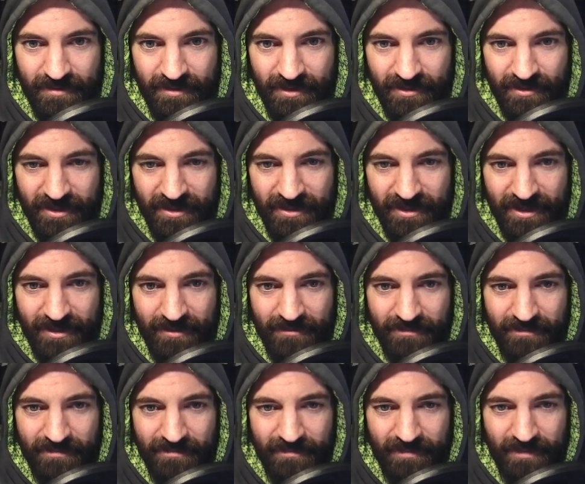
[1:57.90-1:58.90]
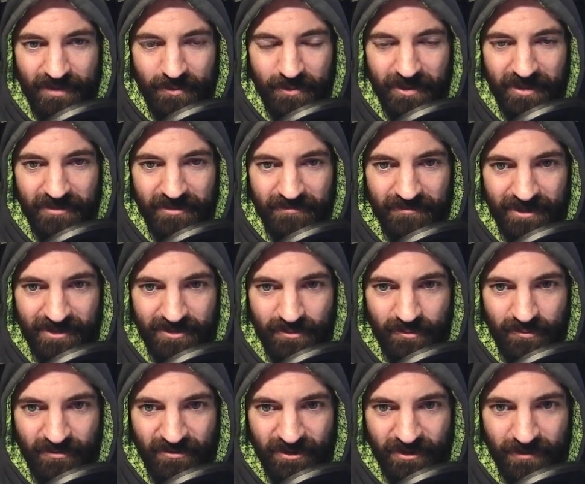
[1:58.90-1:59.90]
Okay, yeah. We need the
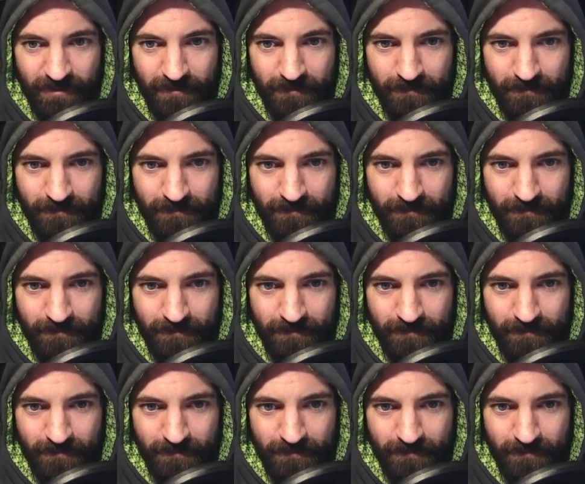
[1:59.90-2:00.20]
reservoir,